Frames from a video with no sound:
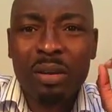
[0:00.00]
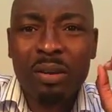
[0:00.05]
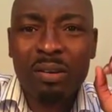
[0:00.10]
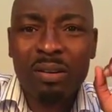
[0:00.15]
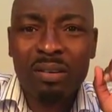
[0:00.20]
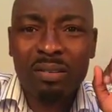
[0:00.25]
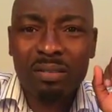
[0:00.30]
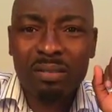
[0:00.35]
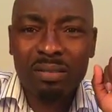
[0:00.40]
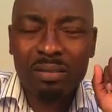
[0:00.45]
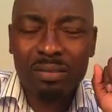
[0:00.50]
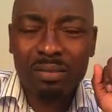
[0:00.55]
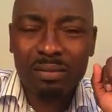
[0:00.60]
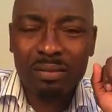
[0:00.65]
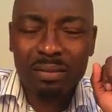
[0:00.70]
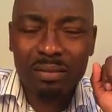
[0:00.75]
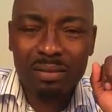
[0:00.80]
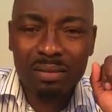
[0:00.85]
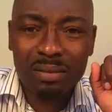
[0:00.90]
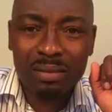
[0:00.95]
on,
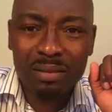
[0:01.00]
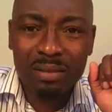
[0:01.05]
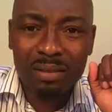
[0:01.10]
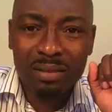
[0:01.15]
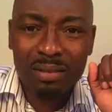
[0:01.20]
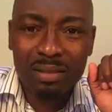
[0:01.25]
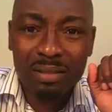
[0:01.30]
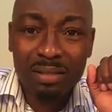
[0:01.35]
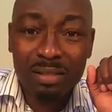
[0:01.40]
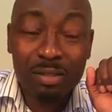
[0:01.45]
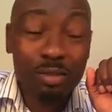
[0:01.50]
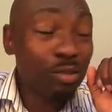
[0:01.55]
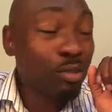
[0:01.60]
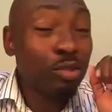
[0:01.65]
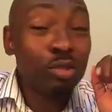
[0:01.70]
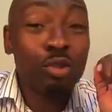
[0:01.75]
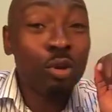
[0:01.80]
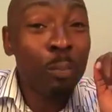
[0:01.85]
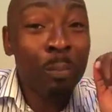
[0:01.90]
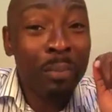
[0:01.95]
so
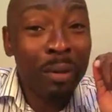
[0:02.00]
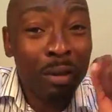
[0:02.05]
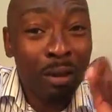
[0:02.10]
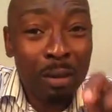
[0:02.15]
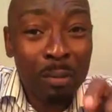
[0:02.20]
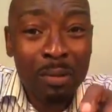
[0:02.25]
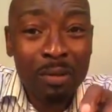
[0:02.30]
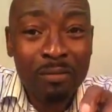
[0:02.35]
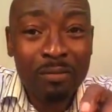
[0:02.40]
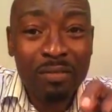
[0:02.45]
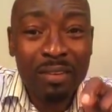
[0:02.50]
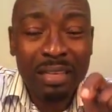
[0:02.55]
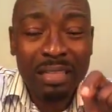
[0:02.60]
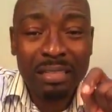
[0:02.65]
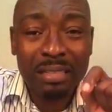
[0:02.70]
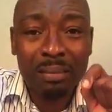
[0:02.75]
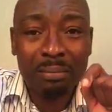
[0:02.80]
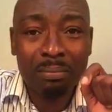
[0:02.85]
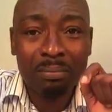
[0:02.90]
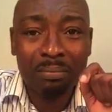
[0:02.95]
you don't become a
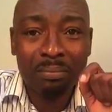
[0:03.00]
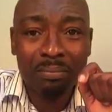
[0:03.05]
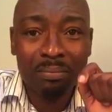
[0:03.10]
victim.